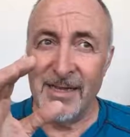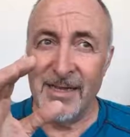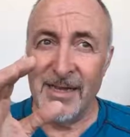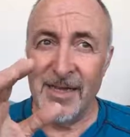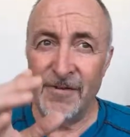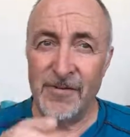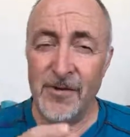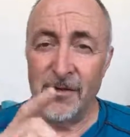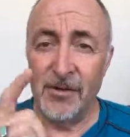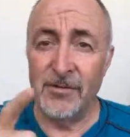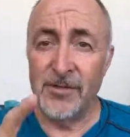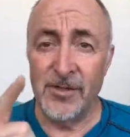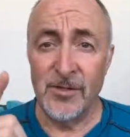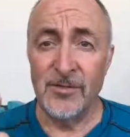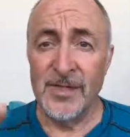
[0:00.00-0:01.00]
If you
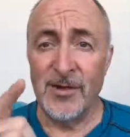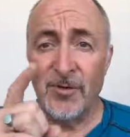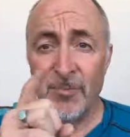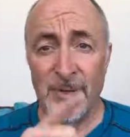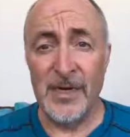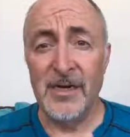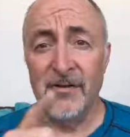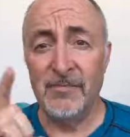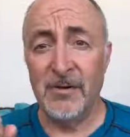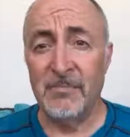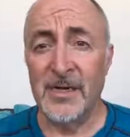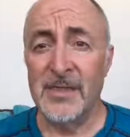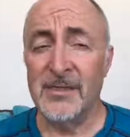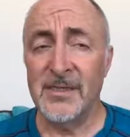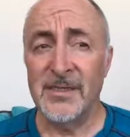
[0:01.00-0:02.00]
don't do that repeatedly for a
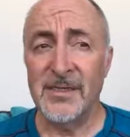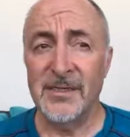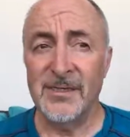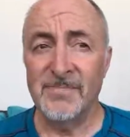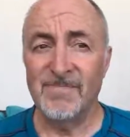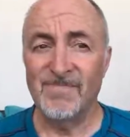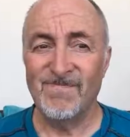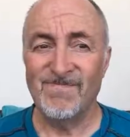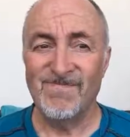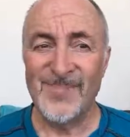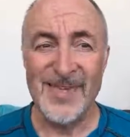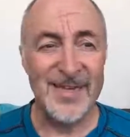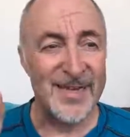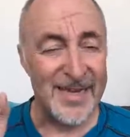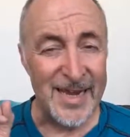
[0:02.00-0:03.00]
month,
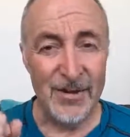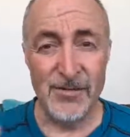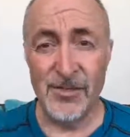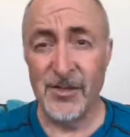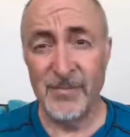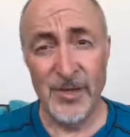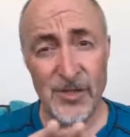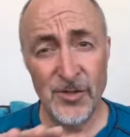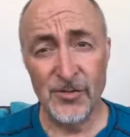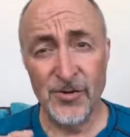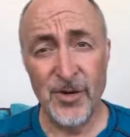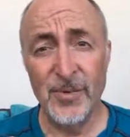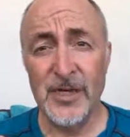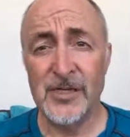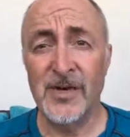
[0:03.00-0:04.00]
I guarantee you, about two or
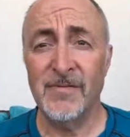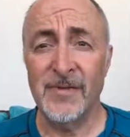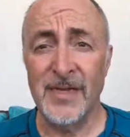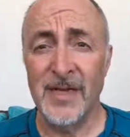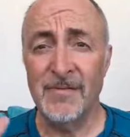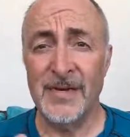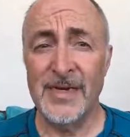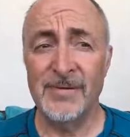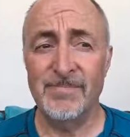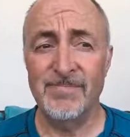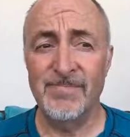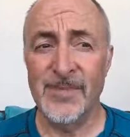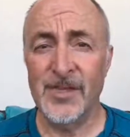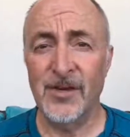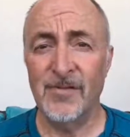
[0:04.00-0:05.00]
three weeks after that event,
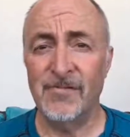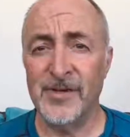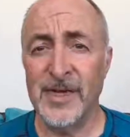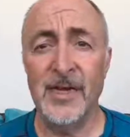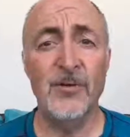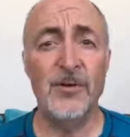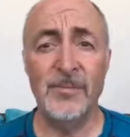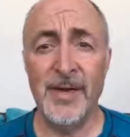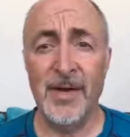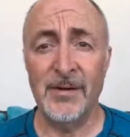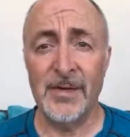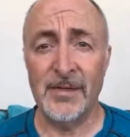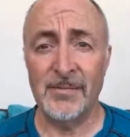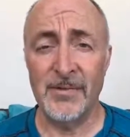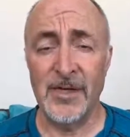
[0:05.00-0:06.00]
you'll forget all about
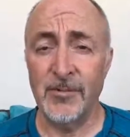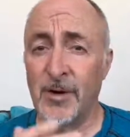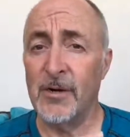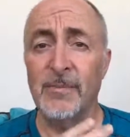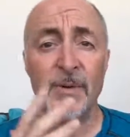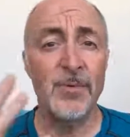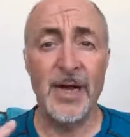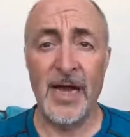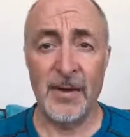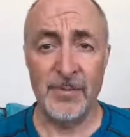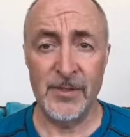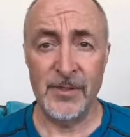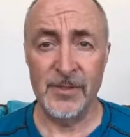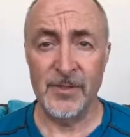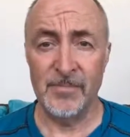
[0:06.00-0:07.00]
it and you won't remember what
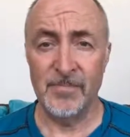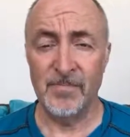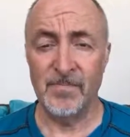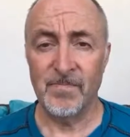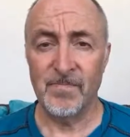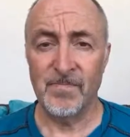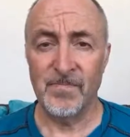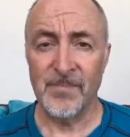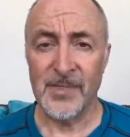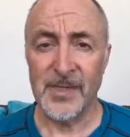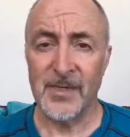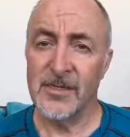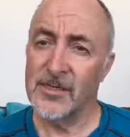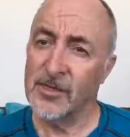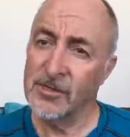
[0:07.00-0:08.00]
happened.
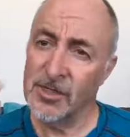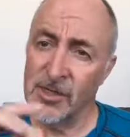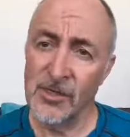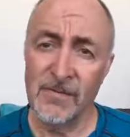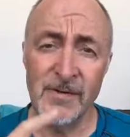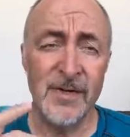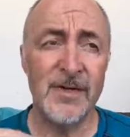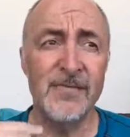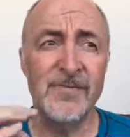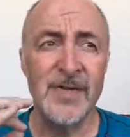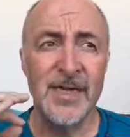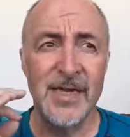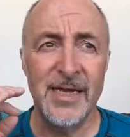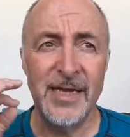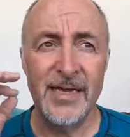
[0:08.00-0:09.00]
So self love
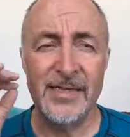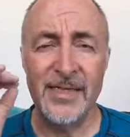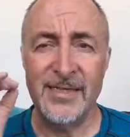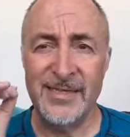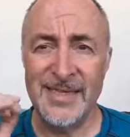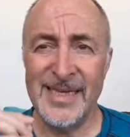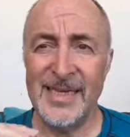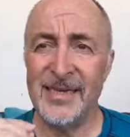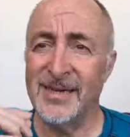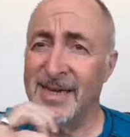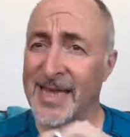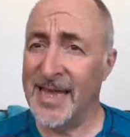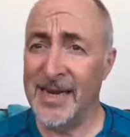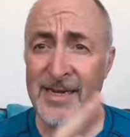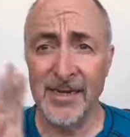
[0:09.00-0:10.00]
is a thing
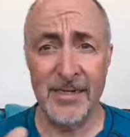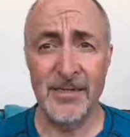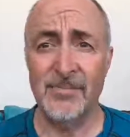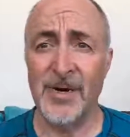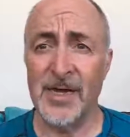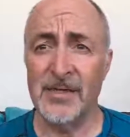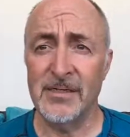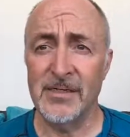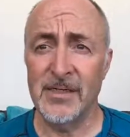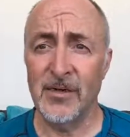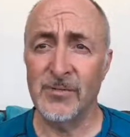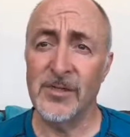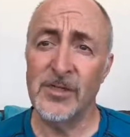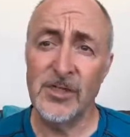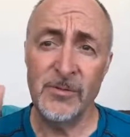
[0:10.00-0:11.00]
like any other
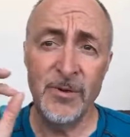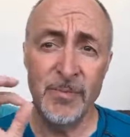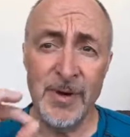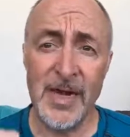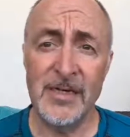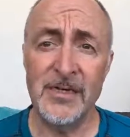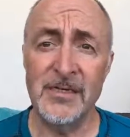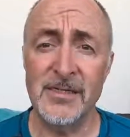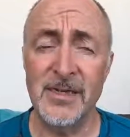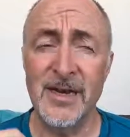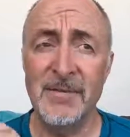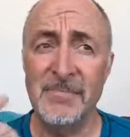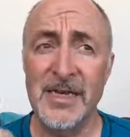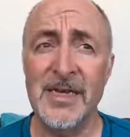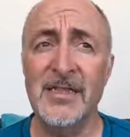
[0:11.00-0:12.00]
skill that should be practiced. And
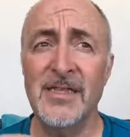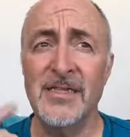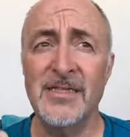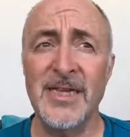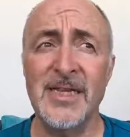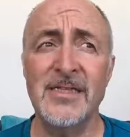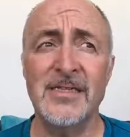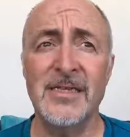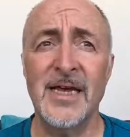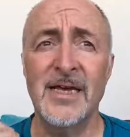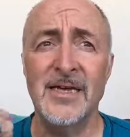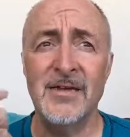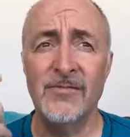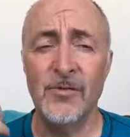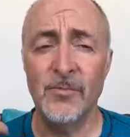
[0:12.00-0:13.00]
I mean it in the sense
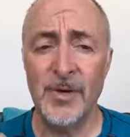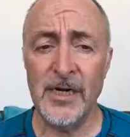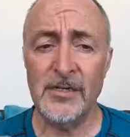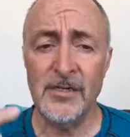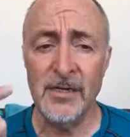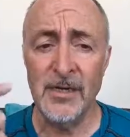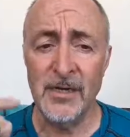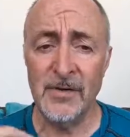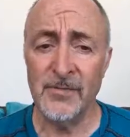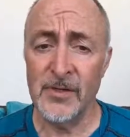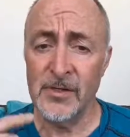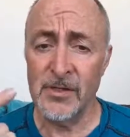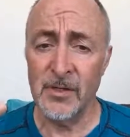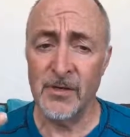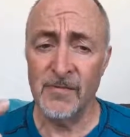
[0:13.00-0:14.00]
that if you practice how to love
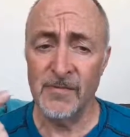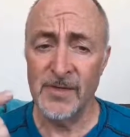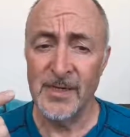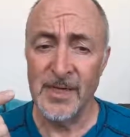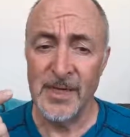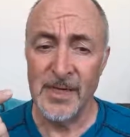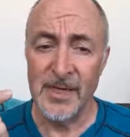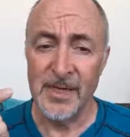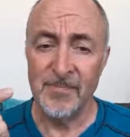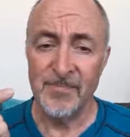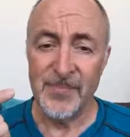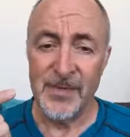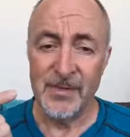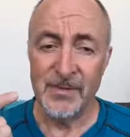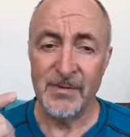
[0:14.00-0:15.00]
yourself,
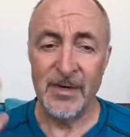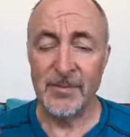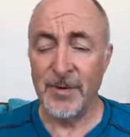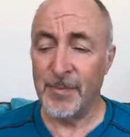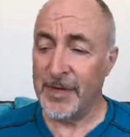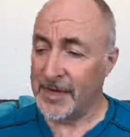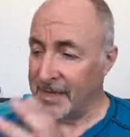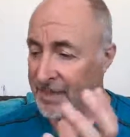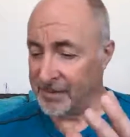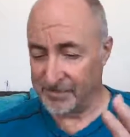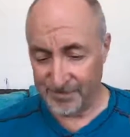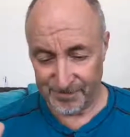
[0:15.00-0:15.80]
right, let me break it down.